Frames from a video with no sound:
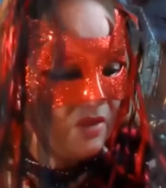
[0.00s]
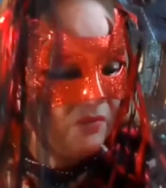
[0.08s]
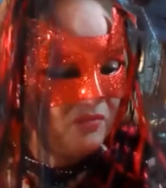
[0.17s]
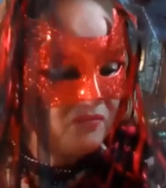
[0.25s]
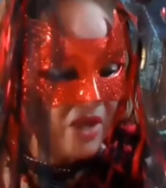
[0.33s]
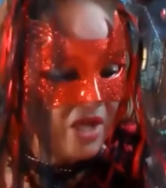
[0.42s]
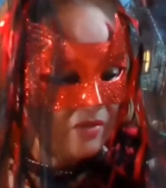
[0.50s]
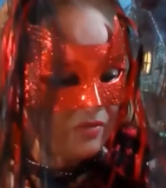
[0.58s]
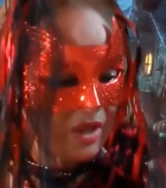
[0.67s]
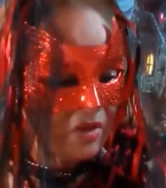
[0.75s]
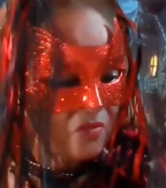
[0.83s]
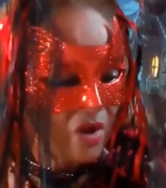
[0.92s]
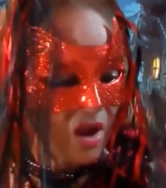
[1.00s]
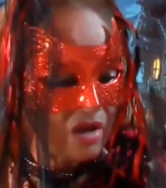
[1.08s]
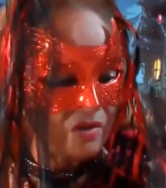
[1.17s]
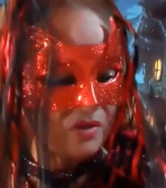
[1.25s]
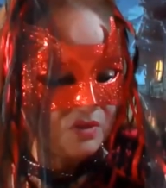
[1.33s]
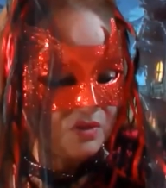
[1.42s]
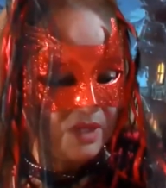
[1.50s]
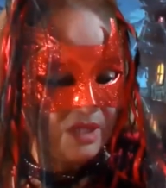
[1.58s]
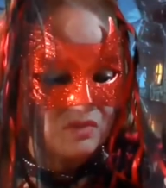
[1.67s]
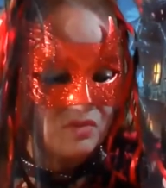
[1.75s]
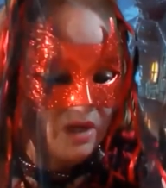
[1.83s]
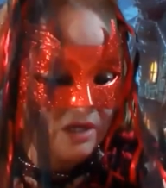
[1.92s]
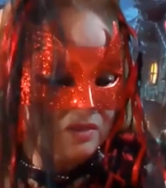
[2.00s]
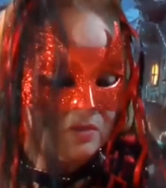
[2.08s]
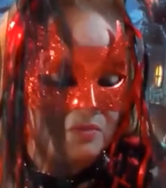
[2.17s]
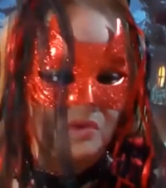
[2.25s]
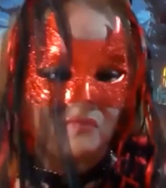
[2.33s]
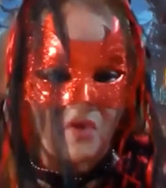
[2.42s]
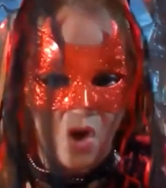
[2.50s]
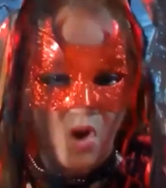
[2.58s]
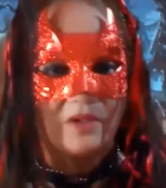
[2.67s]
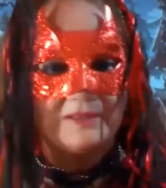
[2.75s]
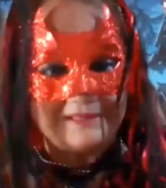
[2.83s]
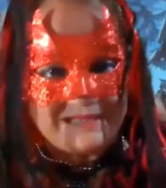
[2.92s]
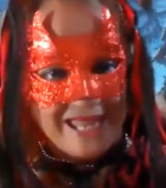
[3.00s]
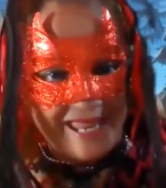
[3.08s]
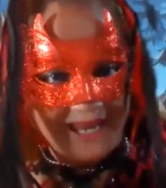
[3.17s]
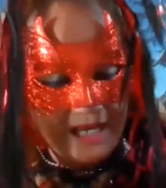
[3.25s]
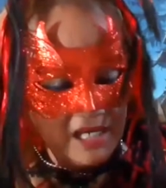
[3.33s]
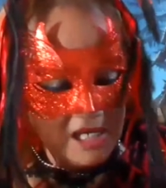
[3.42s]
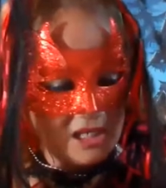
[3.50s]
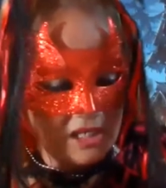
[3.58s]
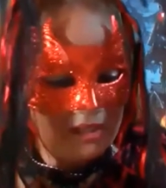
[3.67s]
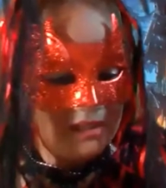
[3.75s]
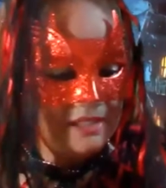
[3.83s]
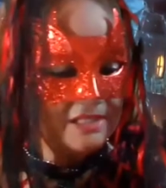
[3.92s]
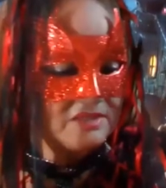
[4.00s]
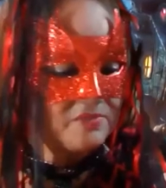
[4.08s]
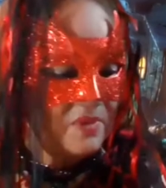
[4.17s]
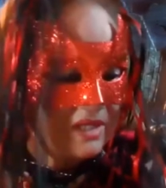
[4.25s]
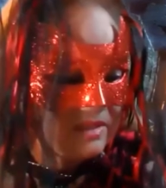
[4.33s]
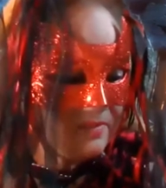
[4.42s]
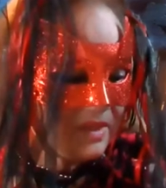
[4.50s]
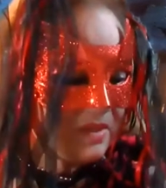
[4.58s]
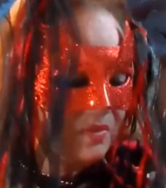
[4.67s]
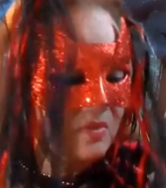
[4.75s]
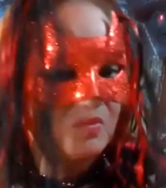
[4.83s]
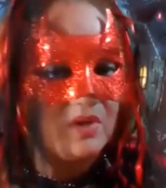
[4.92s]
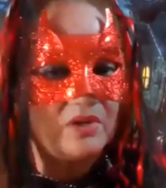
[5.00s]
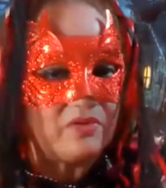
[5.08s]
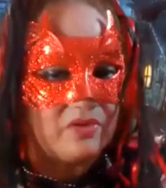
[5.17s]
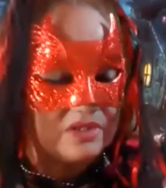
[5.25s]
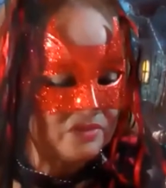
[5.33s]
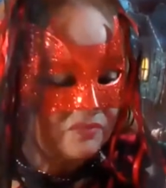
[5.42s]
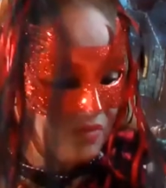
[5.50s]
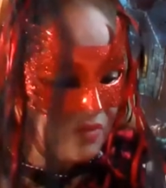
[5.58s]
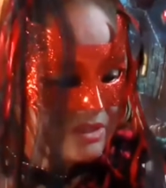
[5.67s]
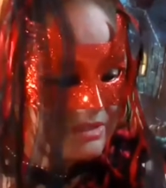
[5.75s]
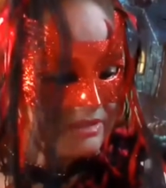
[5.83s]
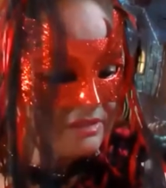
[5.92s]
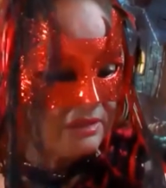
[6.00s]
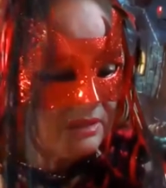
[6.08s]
We found that rock, which we had tried to move all day, he explained to me with wonder in his voice,